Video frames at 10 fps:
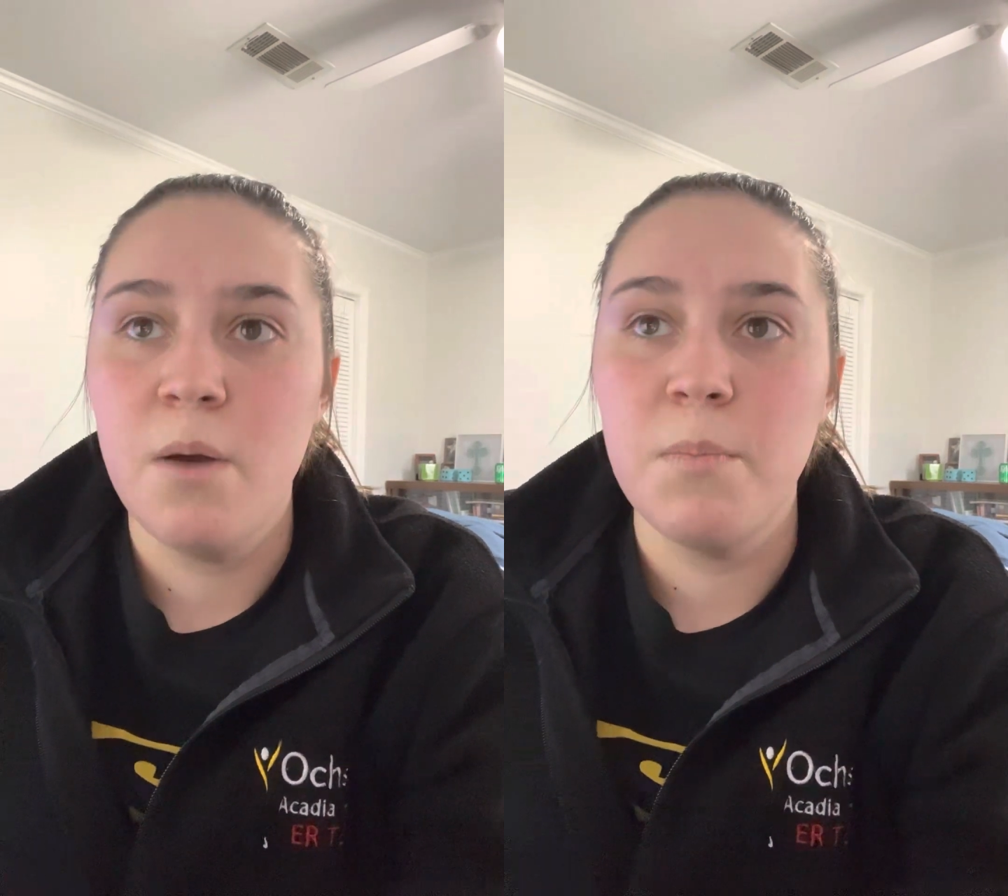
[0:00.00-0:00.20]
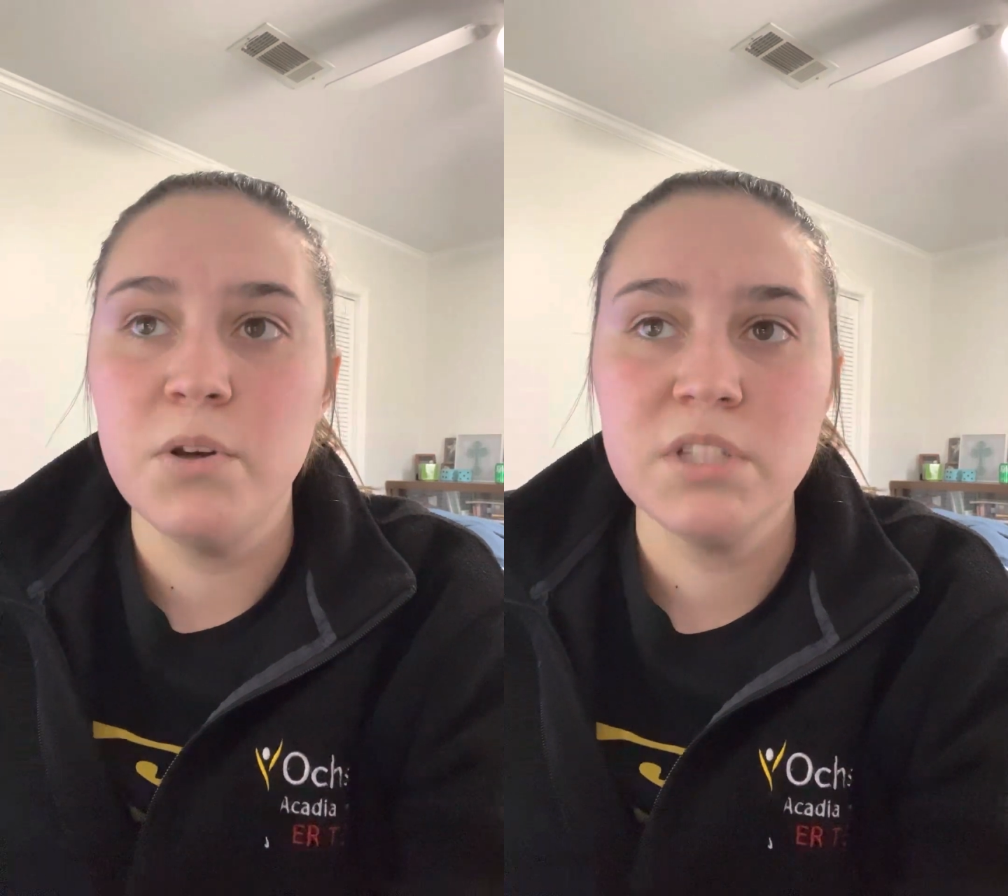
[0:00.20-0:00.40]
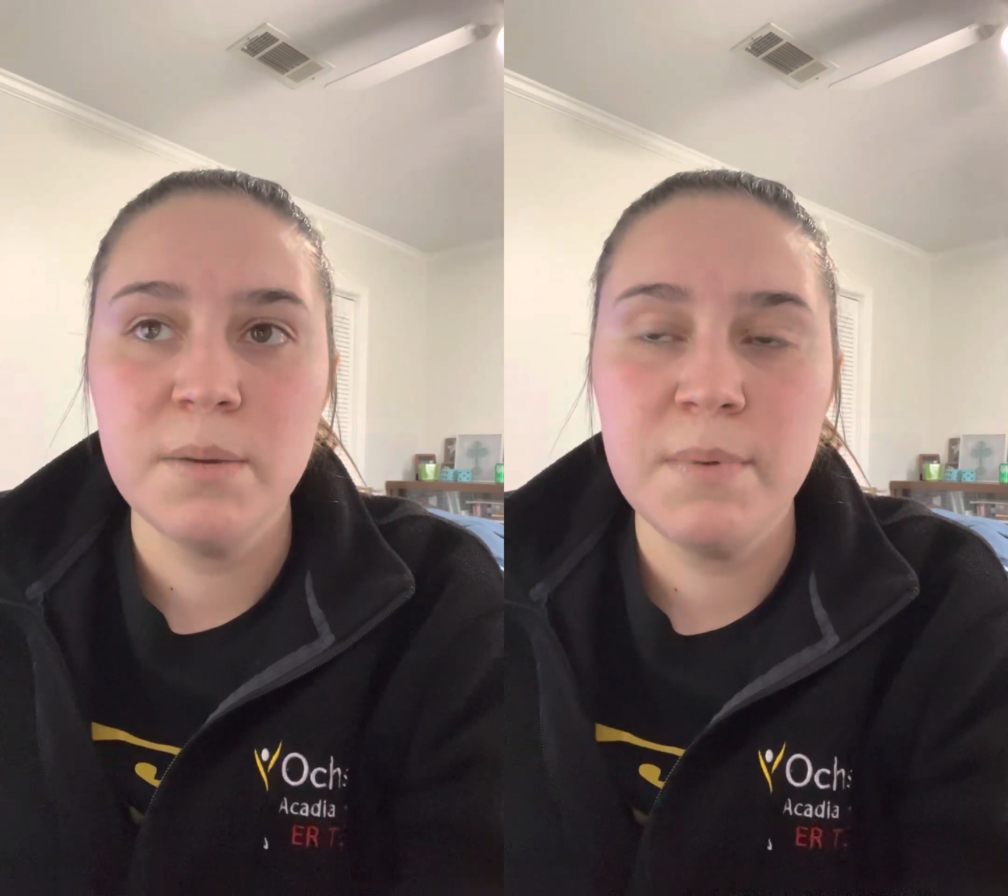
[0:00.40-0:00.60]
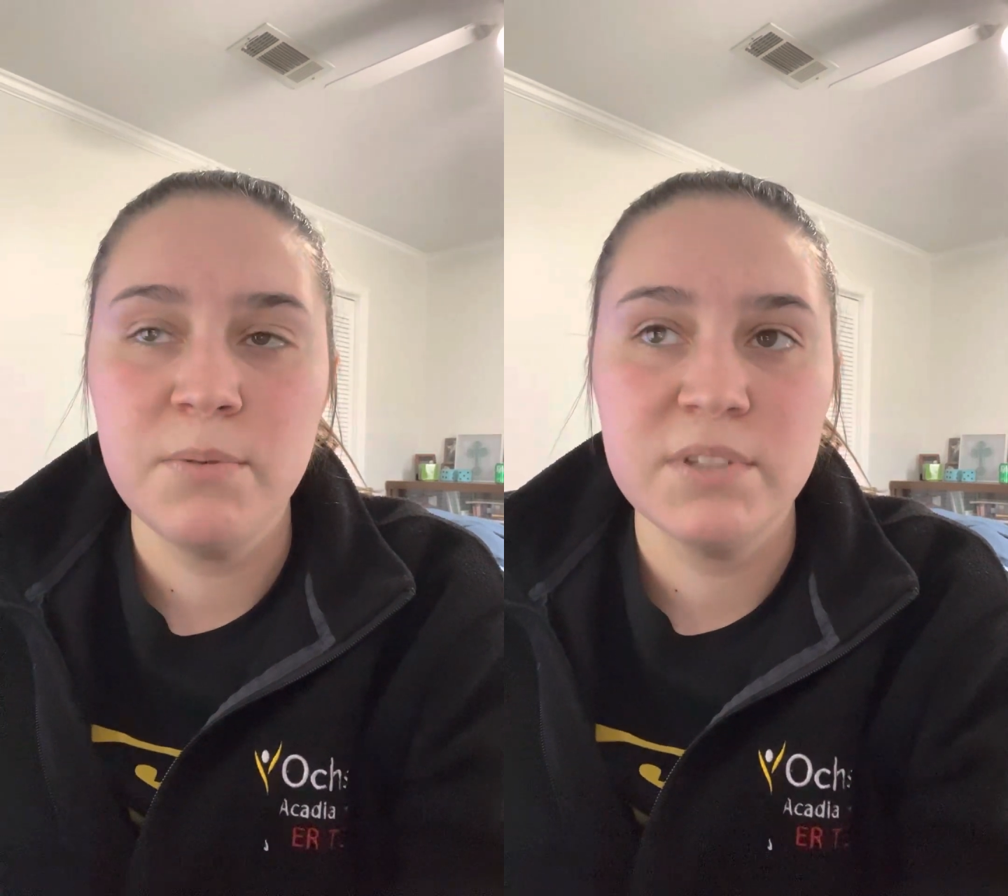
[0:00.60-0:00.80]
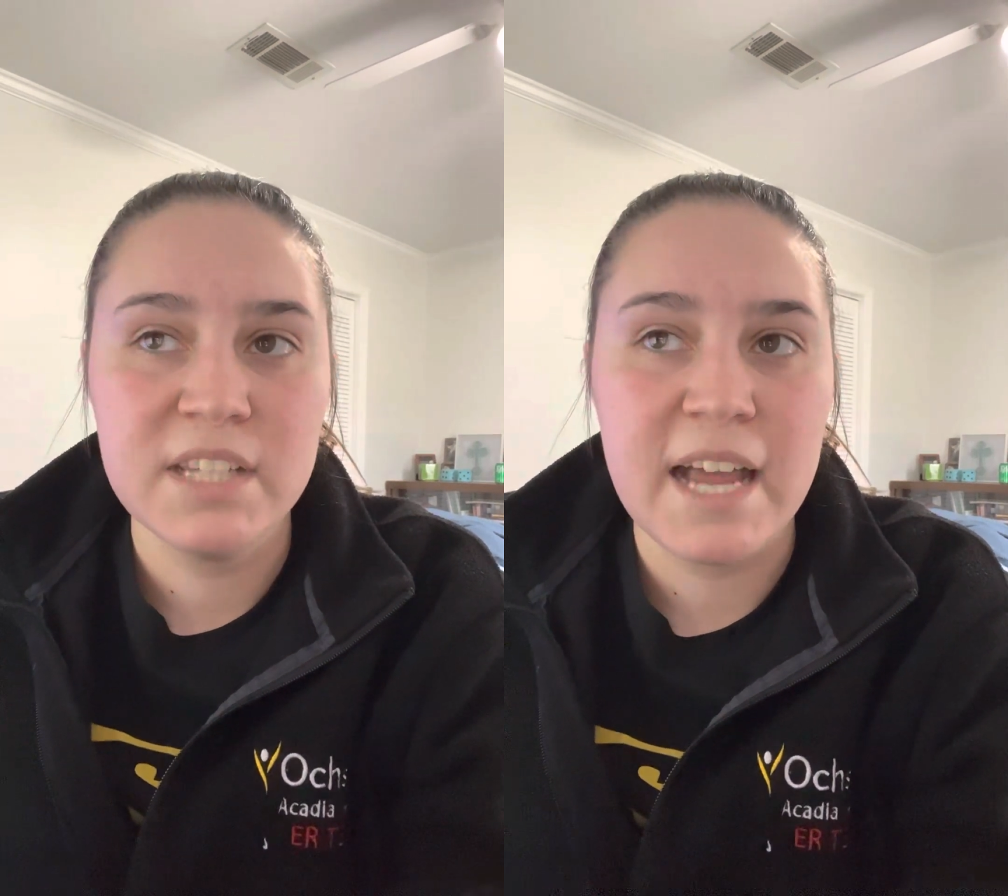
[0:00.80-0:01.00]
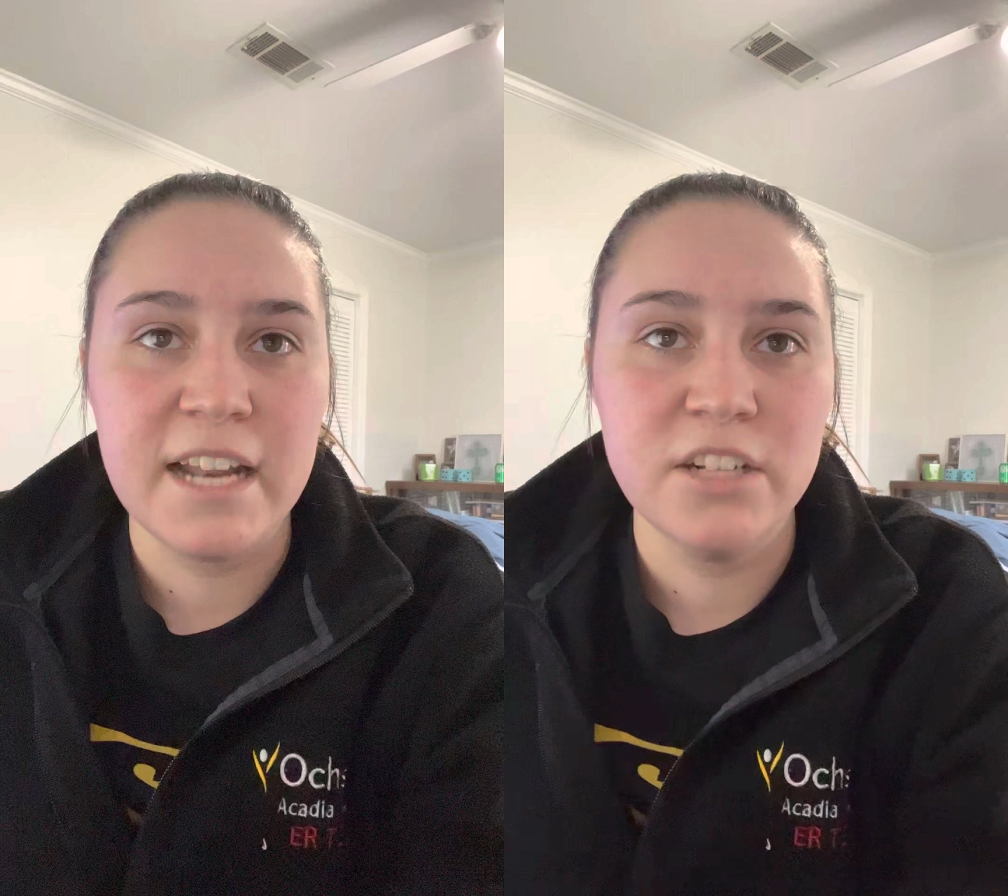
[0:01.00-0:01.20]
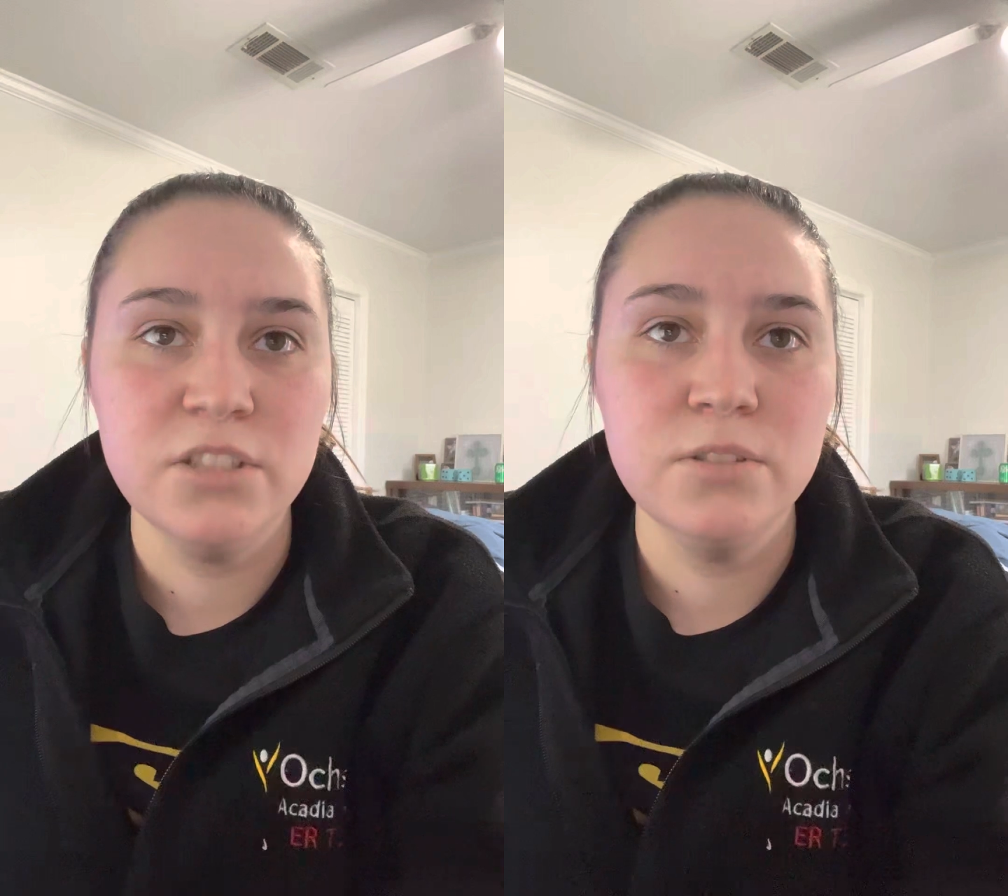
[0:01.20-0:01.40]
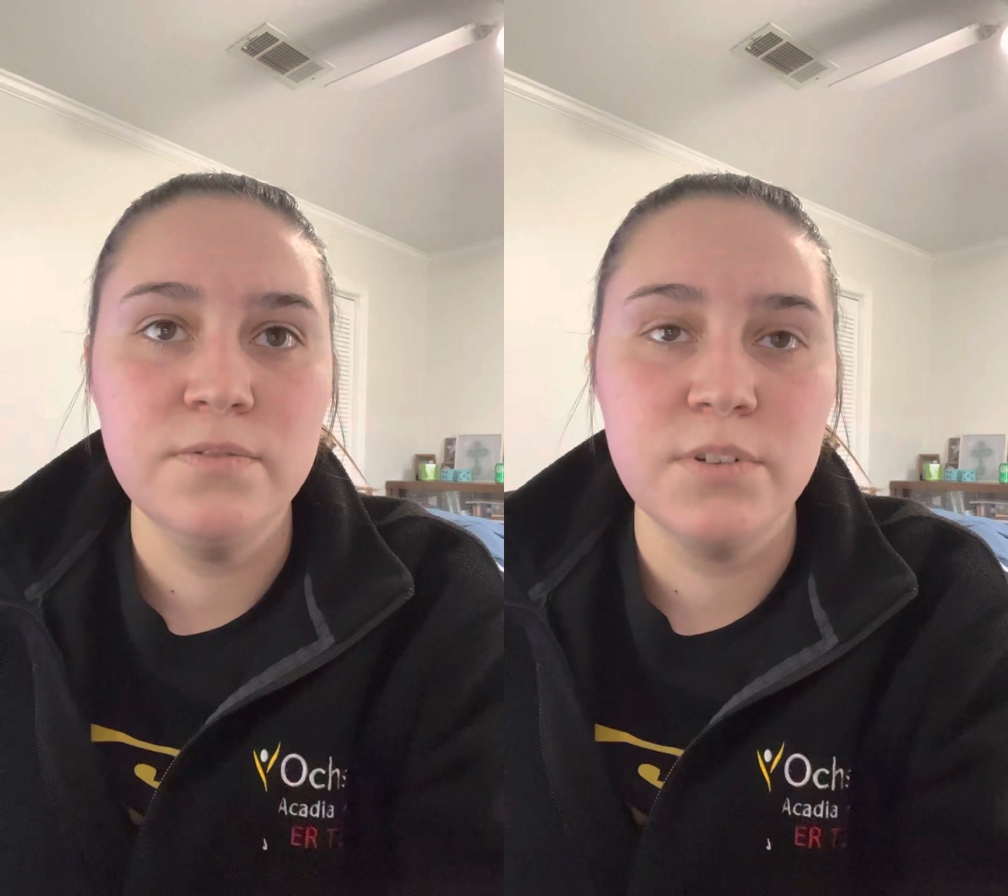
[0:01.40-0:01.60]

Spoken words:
most come in with an attitude